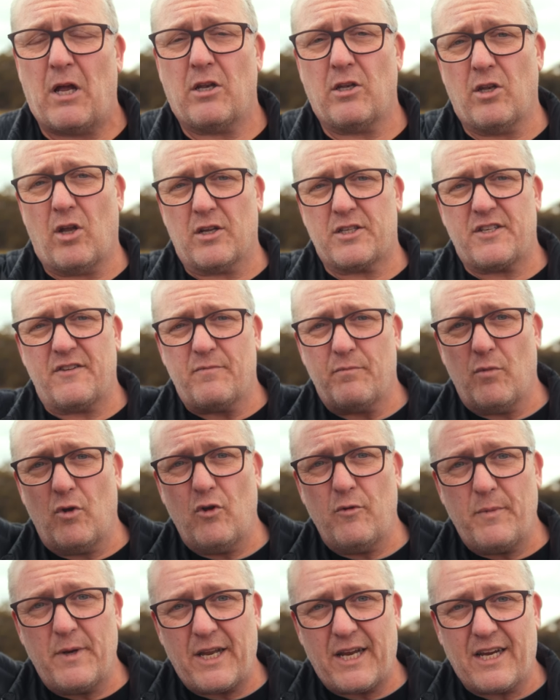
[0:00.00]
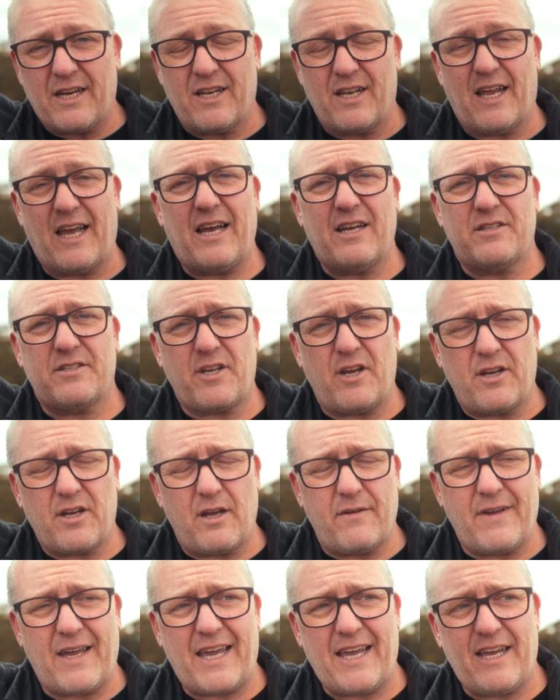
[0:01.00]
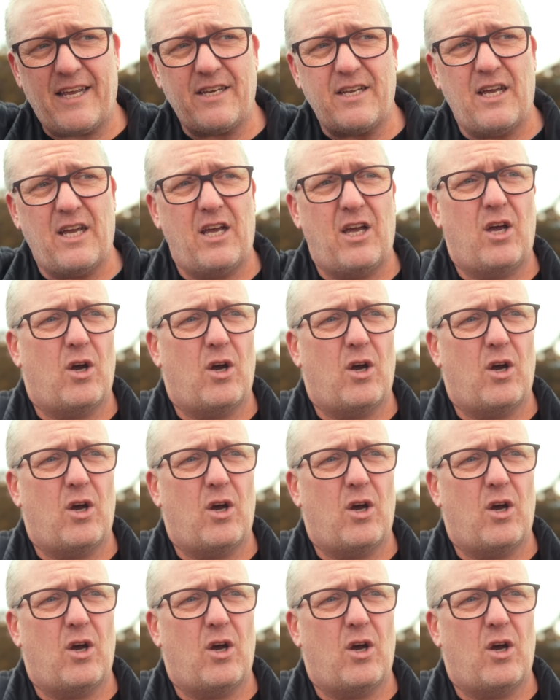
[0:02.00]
lots of movement in clouds going overhead,